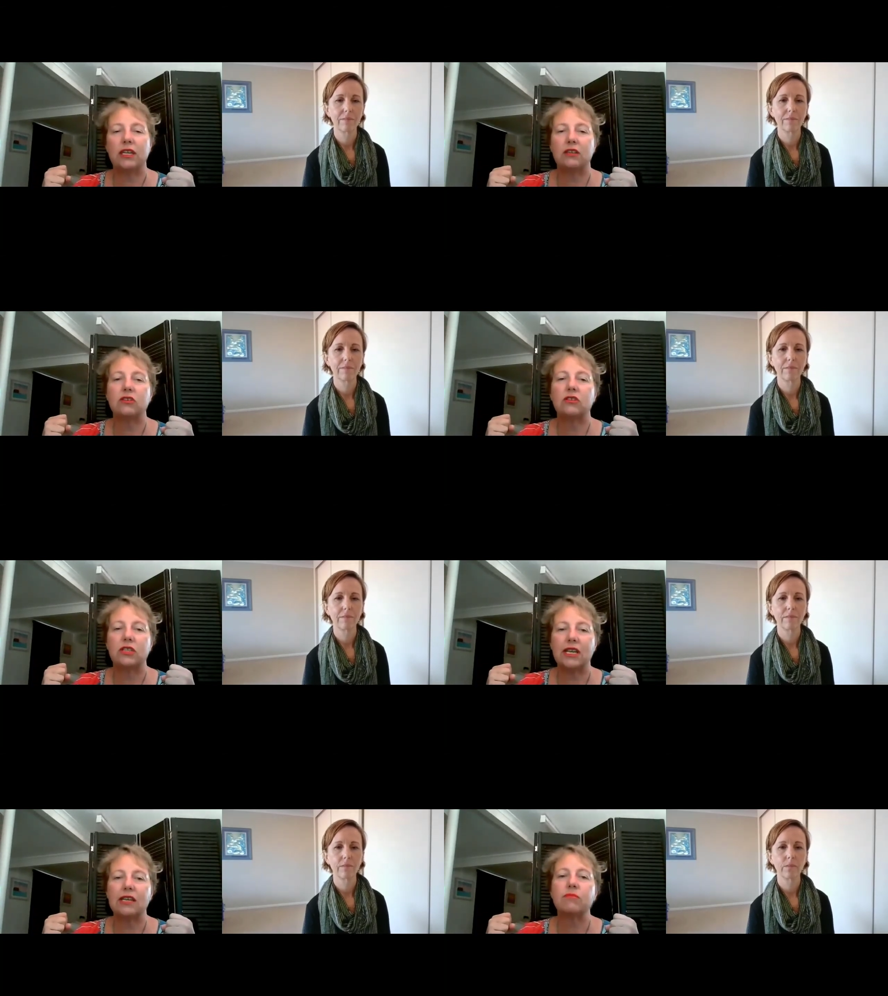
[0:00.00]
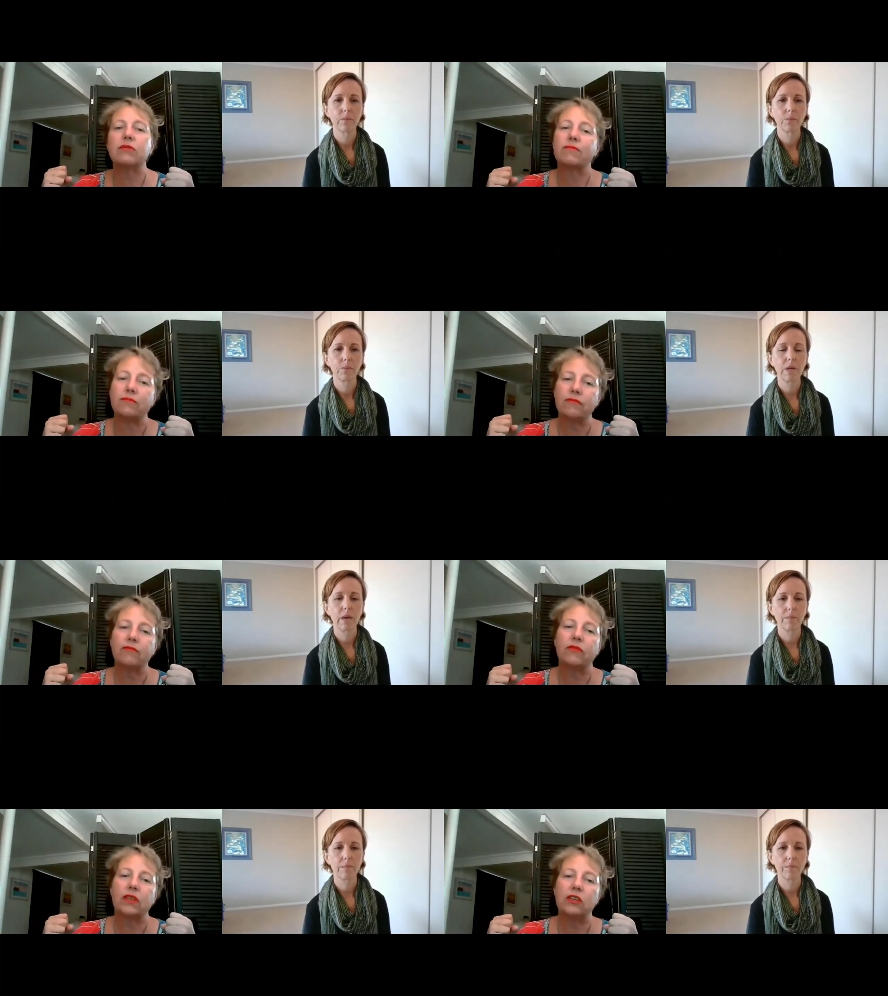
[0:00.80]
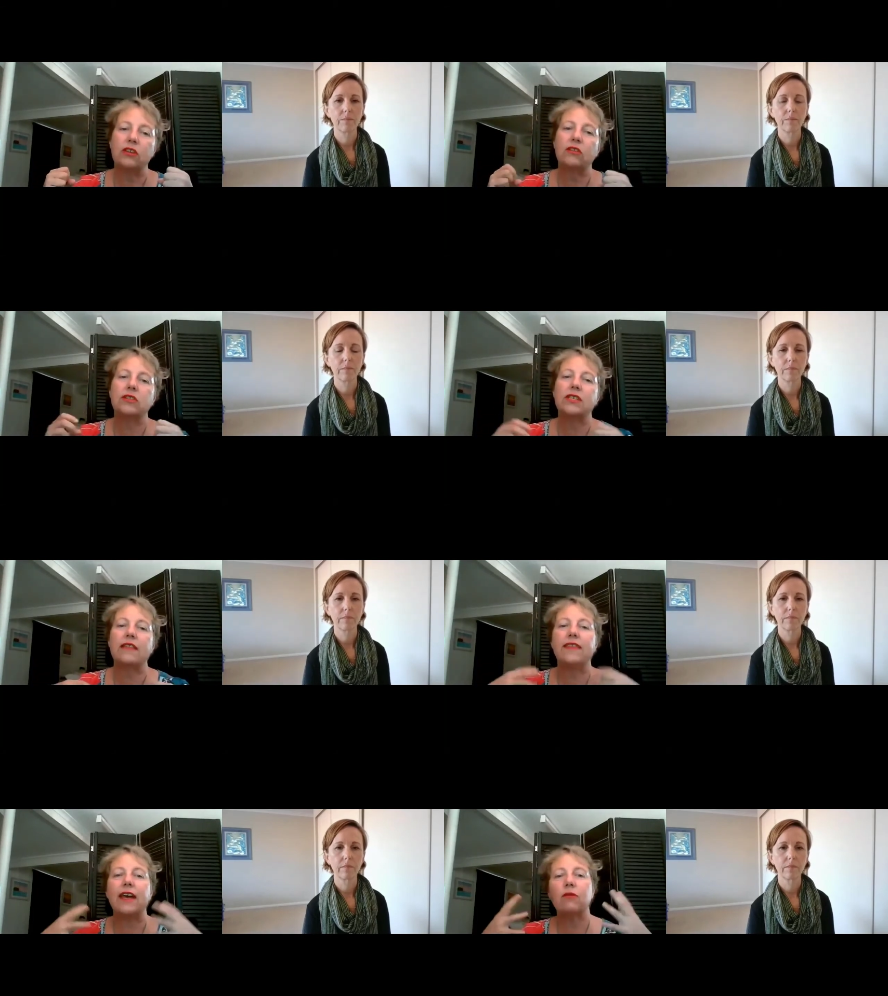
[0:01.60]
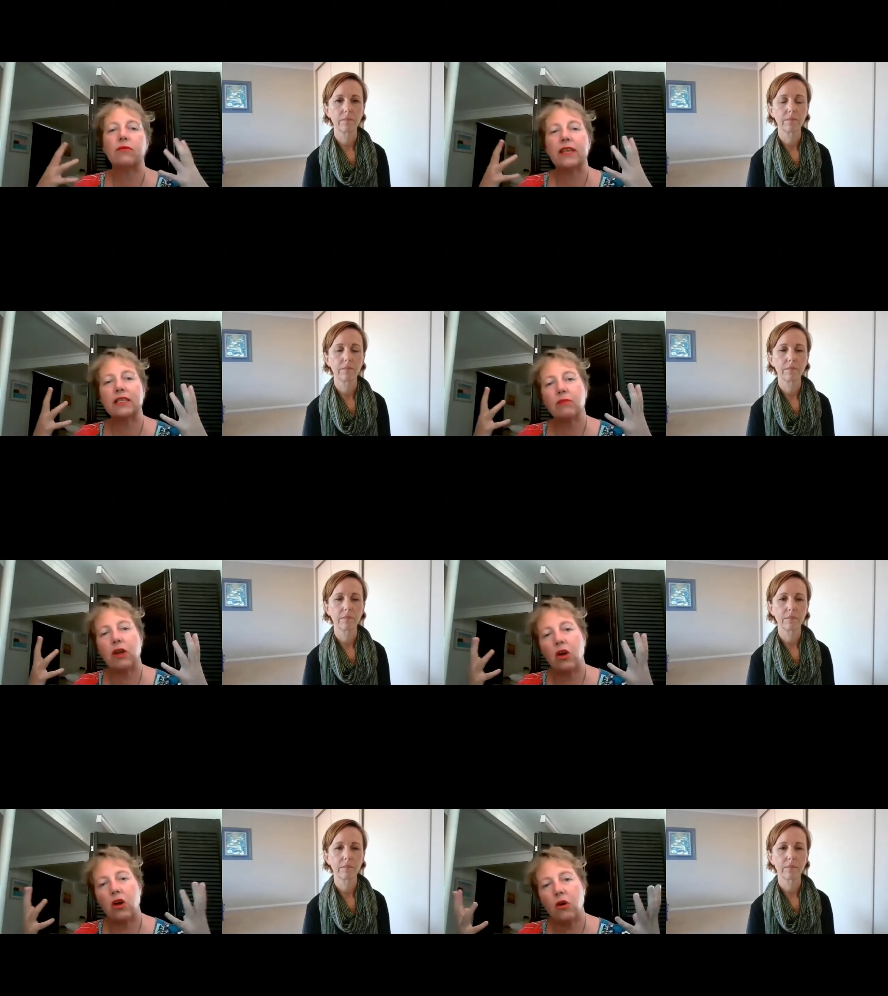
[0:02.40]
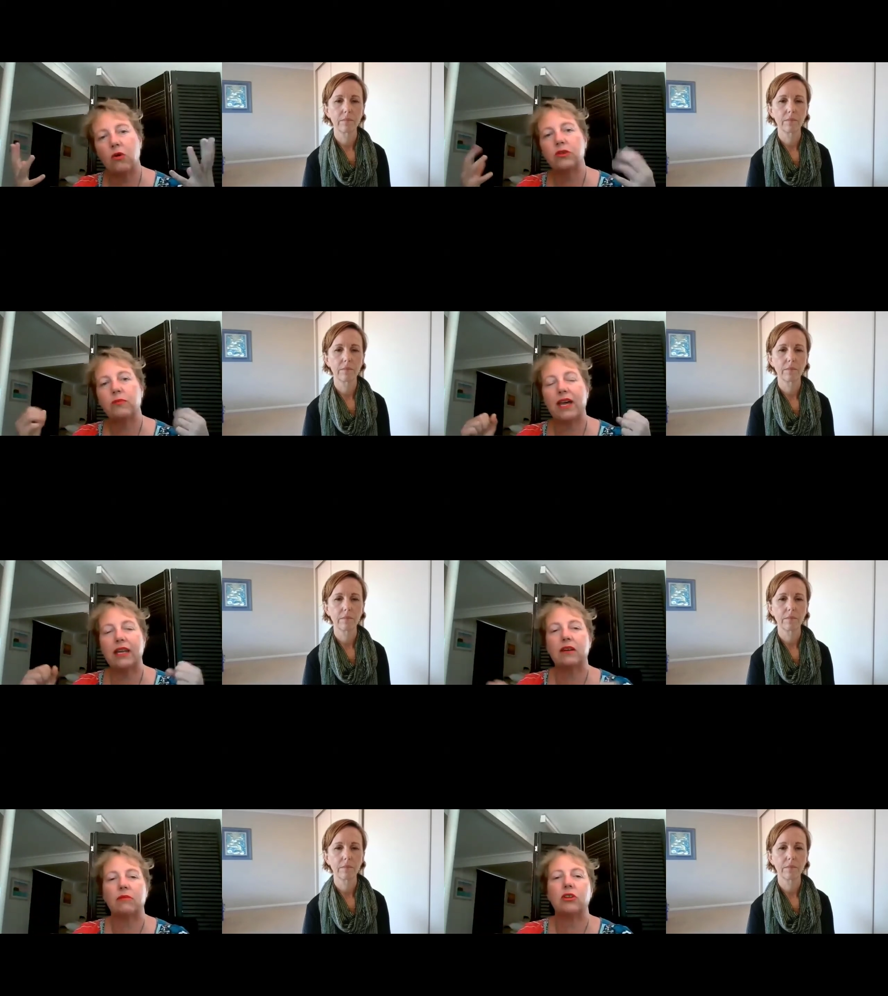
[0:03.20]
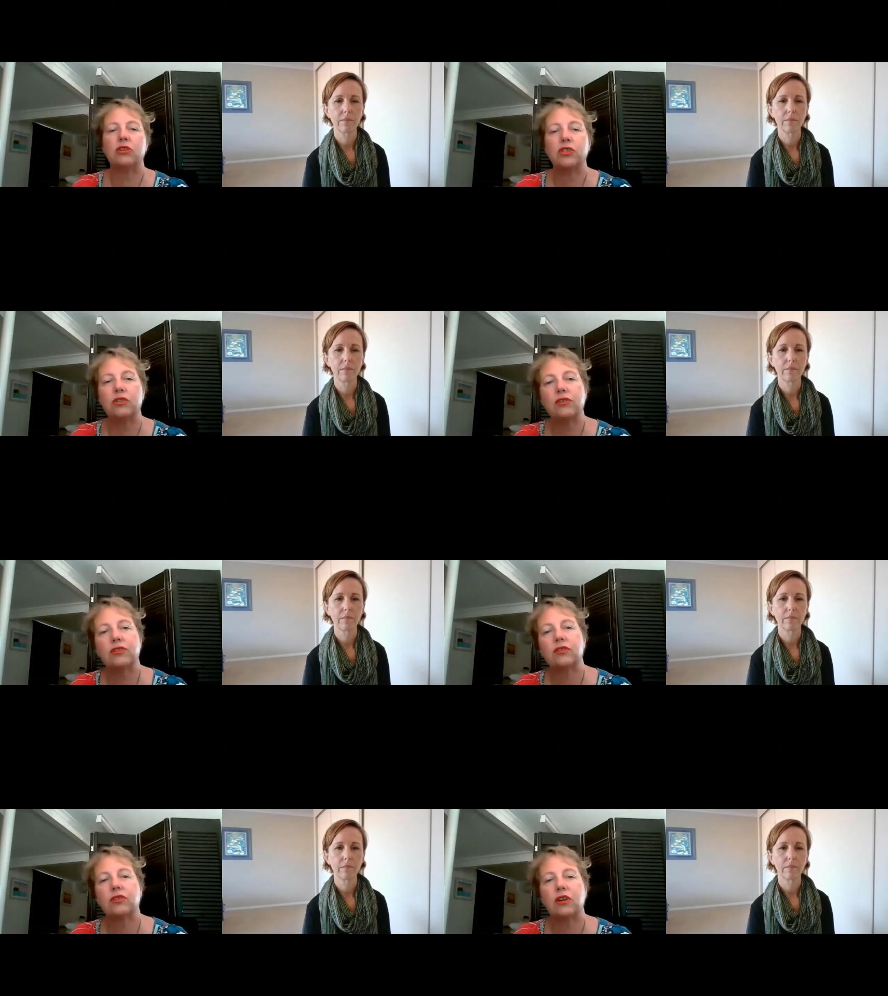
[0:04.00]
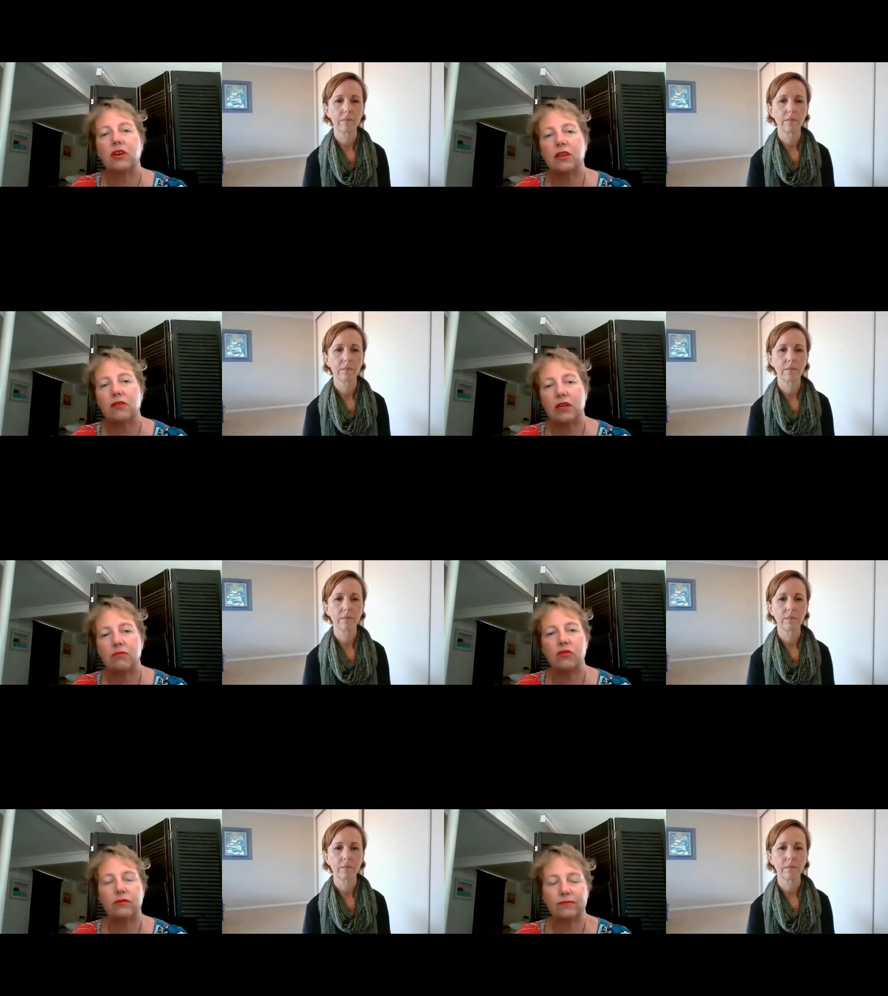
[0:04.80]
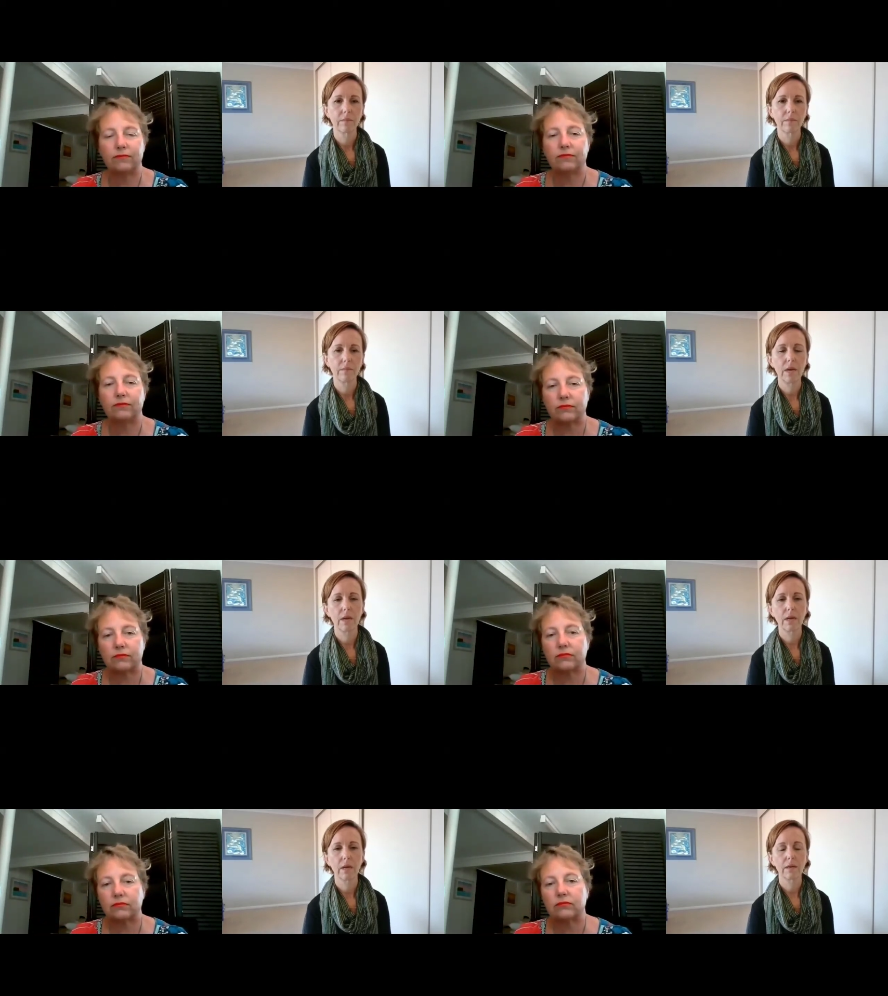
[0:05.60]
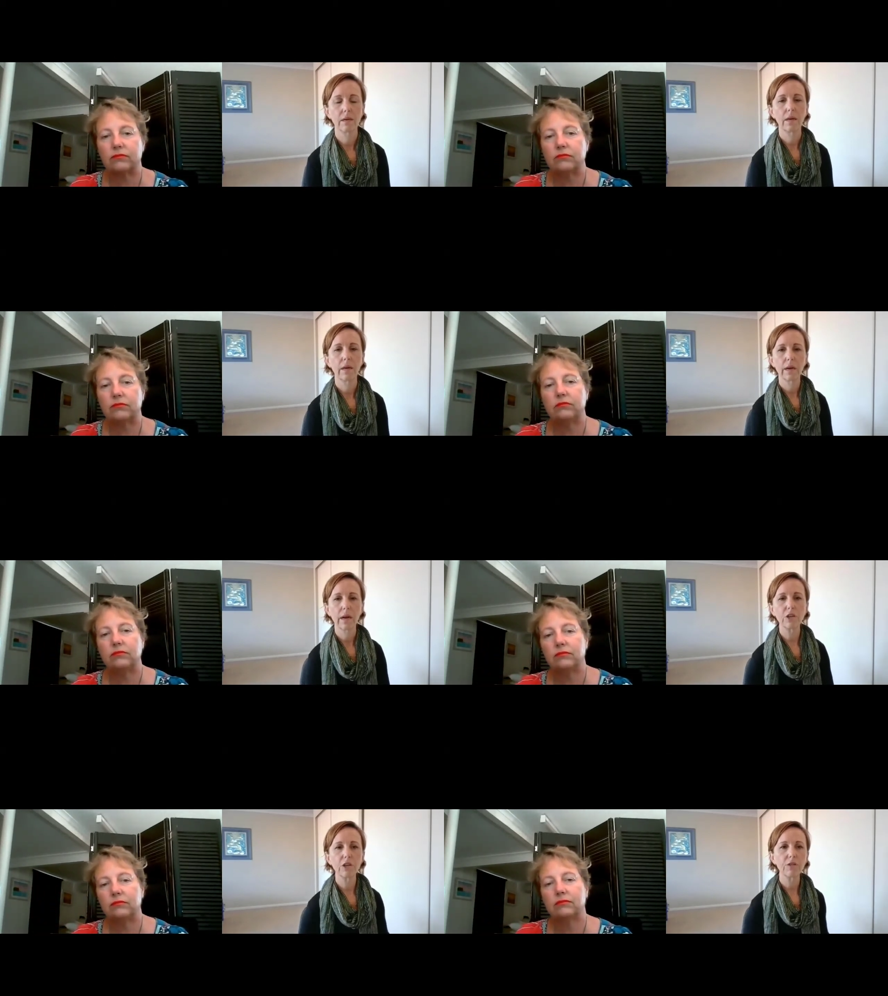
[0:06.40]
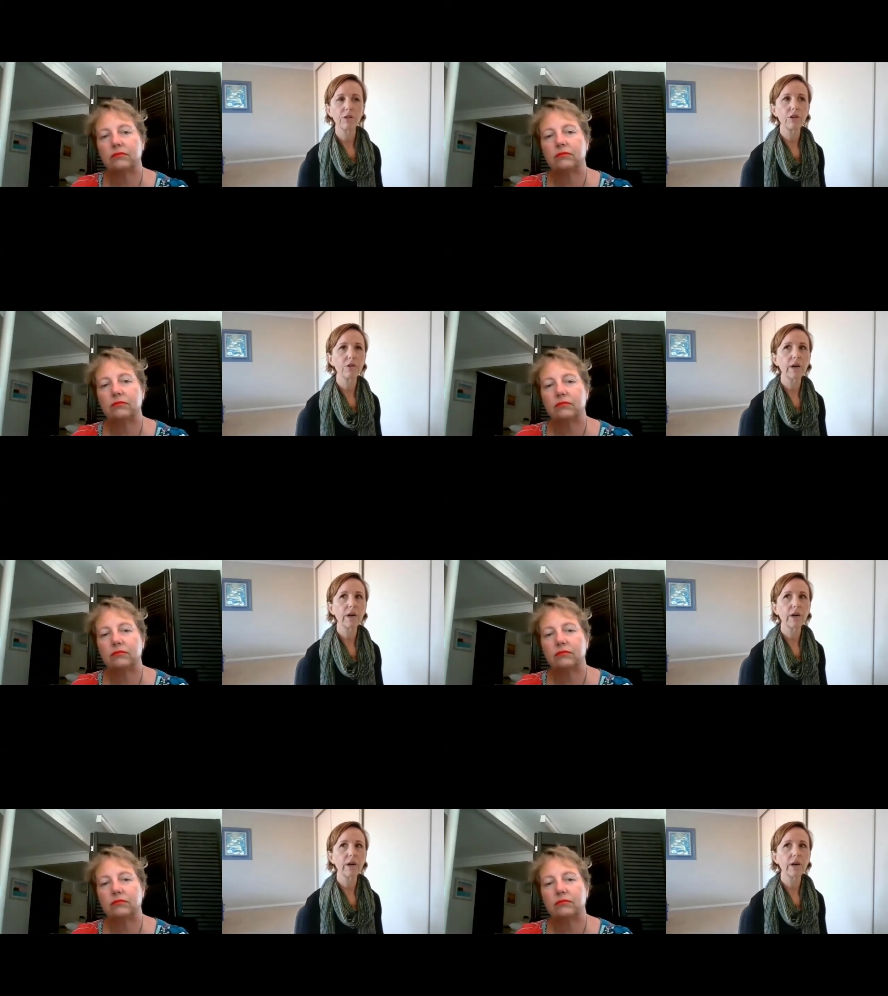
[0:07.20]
Speaker 1: in too deep. Yeah. And you can say that that's my old pattern. I'm going to choose not to go there anymore.
Speaker 2: Yeah, yeah. And do you do